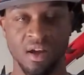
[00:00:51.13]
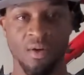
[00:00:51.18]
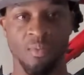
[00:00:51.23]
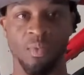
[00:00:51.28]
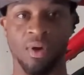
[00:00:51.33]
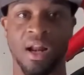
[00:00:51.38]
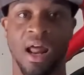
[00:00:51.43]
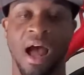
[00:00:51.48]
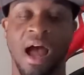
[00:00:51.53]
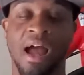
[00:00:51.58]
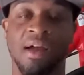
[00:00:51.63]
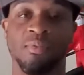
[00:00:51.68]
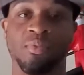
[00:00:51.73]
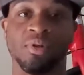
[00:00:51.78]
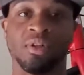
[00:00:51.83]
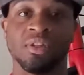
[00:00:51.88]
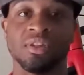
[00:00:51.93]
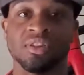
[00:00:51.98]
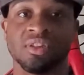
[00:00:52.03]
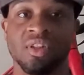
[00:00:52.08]
when I
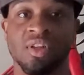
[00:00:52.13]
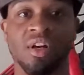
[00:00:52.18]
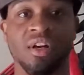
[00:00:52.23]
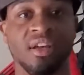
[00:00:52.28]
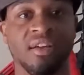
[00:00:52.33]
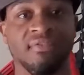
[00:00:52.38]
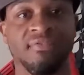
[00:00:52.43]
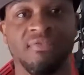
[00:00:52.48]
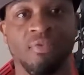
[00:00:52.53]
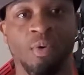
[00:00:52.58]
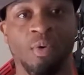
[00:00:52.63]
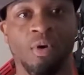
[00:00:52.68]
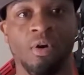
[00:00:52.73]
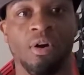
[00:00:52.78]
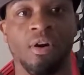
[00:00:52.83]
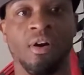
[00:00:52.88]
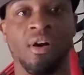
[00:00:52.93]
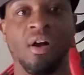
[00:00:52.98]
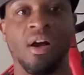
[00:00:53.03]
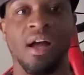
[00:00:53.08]
was looking
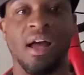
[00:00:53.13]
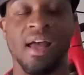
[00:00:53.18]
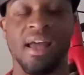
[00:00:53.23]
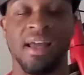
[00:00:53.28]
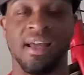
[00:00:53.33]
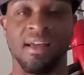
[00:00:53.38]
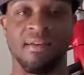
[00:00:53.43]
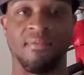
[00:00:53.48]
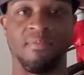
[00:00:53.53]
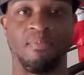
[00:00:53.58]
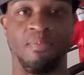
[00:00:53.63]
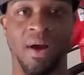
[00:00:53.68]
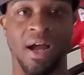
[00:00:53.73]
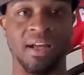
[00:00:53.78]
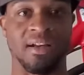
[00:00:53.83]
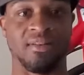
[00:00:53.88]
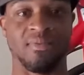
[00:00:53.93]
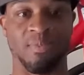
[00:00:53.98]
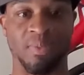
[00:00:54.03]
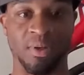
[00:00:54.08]
for a
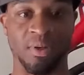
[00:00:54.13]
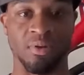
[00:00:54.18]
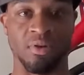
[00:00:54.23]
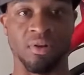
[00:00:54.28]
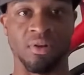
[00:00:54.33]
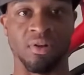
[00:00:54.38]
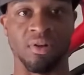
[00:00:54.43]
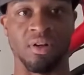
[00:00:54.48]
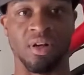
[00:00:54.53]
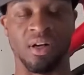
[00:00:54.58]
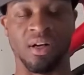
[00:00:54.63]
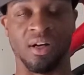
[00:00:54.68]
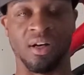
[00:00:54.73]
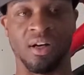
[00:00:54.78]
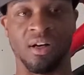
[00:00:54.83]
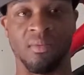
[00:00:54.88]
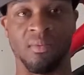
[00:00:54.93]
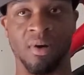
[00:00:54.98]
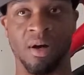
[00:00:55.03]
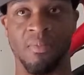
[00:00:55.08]
bike computer
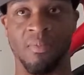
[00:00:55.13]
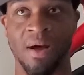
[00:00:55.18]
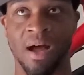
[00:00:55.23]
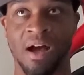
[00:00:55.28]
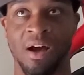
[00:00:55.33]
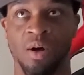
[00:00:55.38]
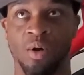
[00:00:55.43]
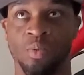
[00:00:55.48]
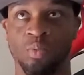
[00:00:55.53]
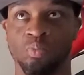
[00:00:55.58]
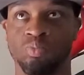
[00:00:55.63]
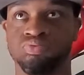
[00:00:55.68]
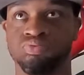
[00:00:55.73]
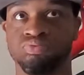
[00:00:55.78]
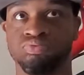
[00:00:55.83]
about